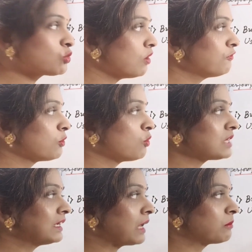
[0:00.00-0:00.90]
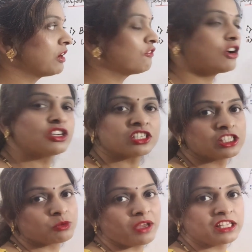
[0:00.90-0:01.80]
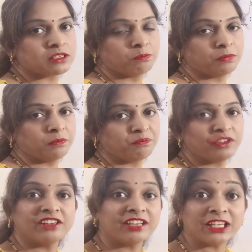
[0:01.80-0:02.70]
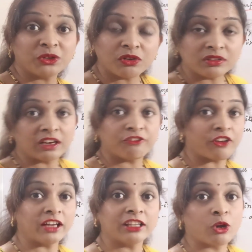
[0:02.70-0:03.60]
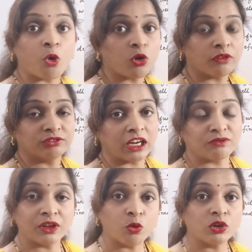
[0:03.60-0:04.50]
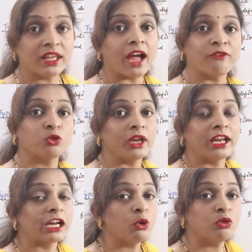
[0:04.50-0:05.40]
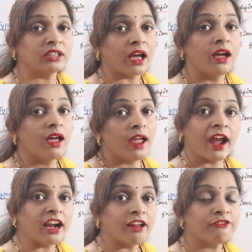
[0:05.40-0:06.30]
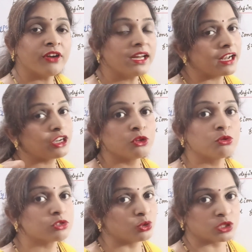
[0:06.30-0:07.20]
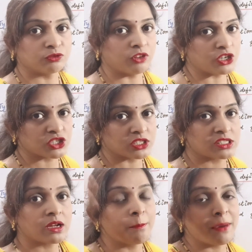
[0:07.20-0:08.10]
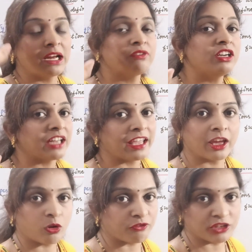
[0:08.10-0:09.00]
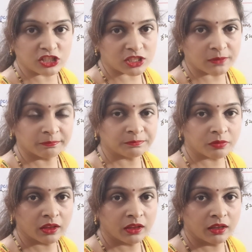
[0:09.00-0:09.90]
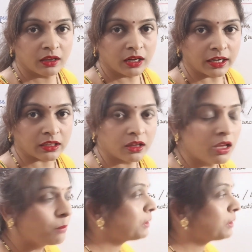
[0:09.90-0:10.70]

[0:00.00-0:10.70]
of using library function is very simple. We need not define the code of that. We only have to include the header file and use those functions. The compiler will take care of it. Right. But